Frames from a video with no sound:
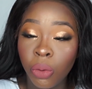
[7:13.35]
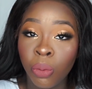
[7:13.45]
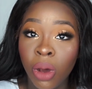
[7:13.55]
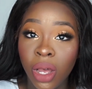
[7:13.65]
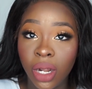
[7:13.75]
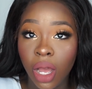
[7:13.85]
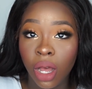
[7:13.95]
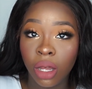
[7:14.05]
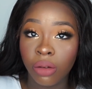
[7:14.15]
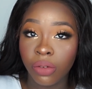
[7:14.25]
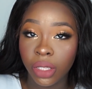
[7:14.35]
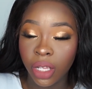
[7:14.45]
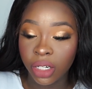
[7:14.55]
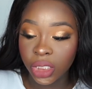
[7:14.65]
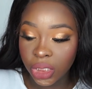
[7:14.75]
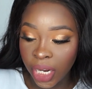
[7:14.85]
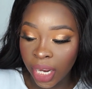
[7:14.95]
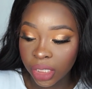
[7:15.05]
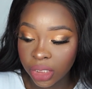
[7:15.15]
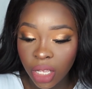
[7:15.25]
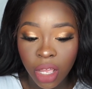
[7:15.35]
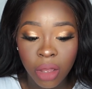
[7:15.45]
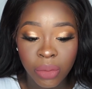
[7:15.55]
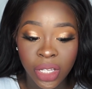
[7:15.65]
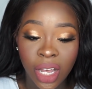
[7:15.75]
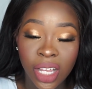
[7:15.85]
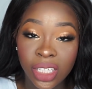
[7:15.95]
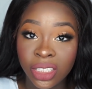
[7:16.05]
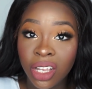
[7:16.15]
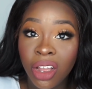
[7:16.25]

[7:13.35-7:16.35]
one of their stacks, because